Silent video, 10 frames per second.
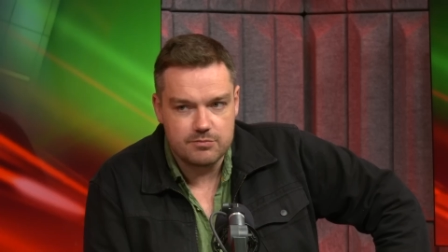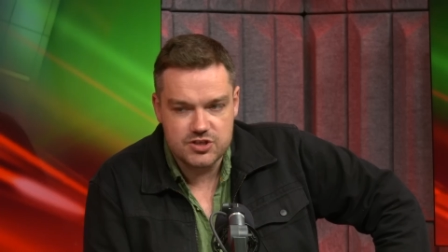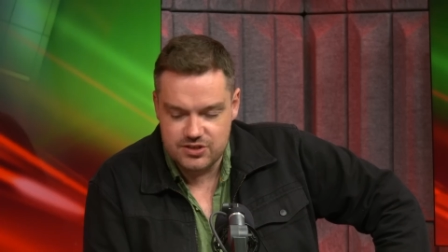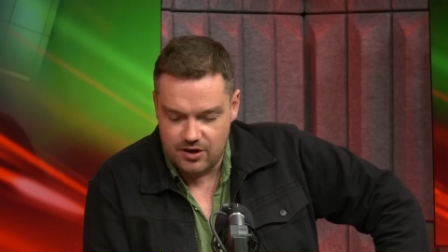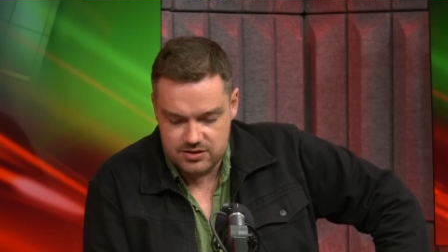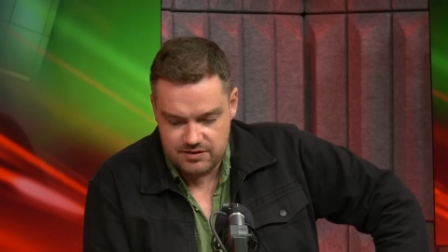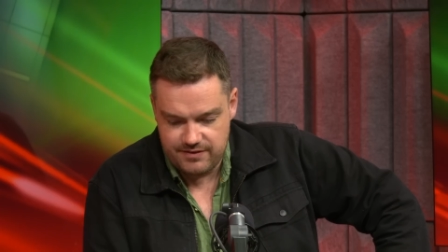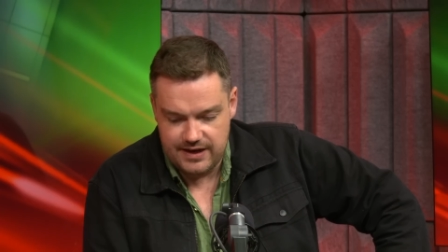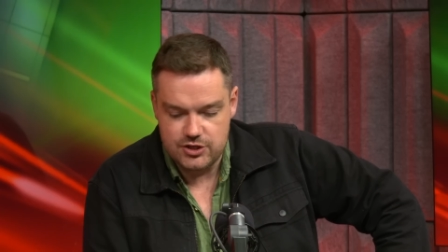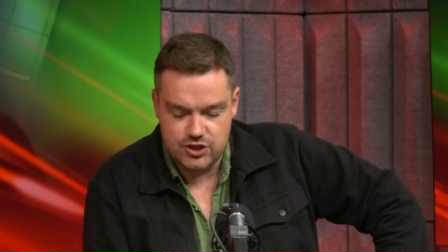start to
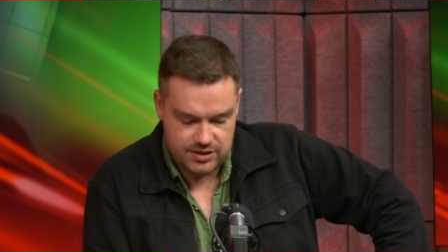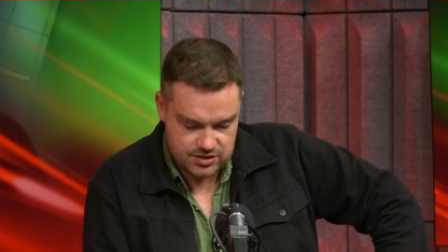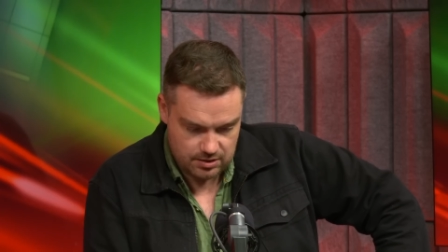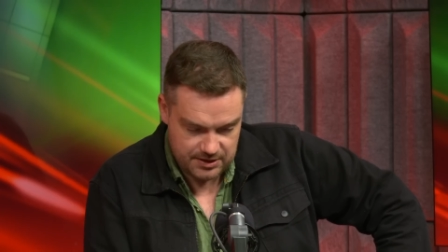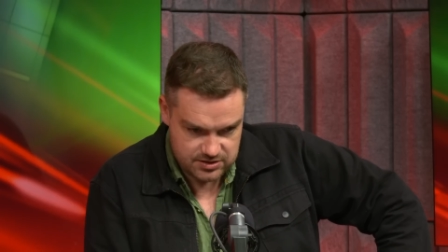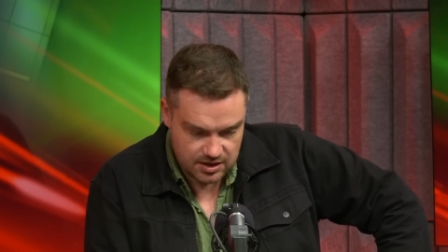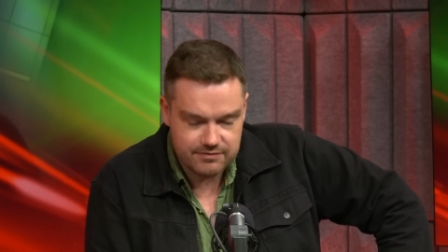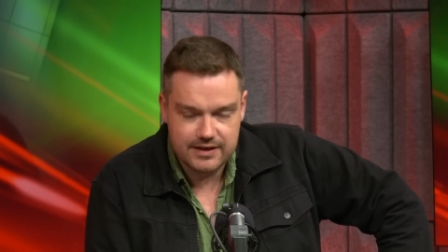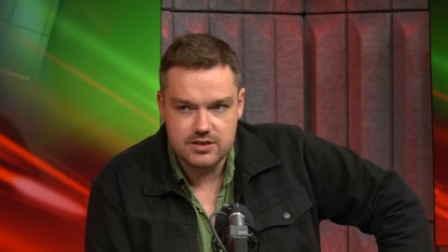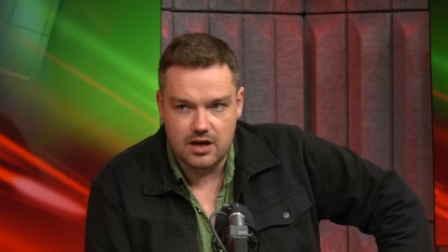finish. And it's going to be Dirk
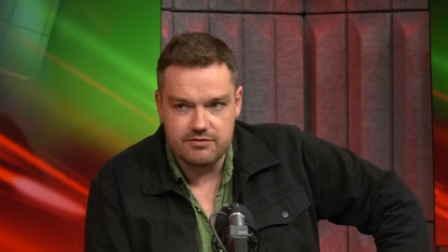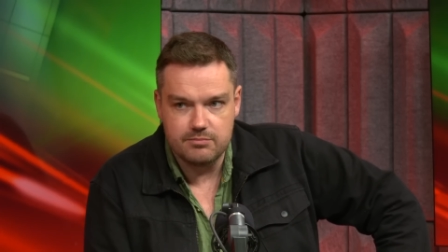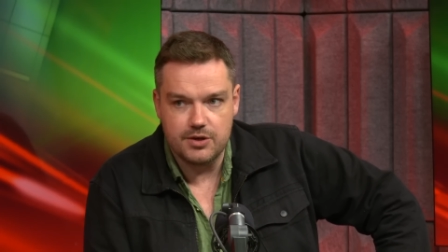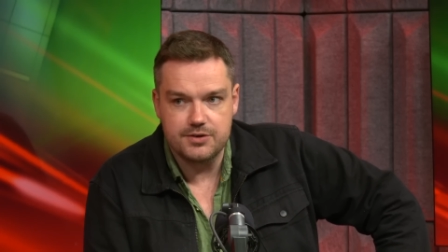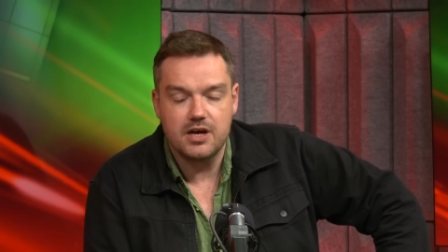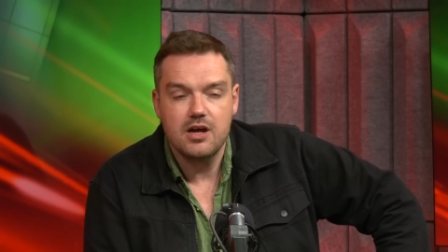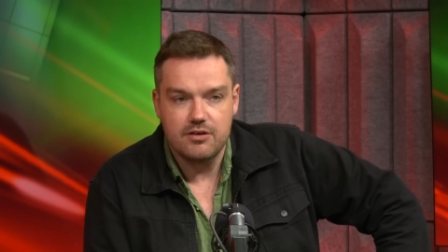van Duijvenbode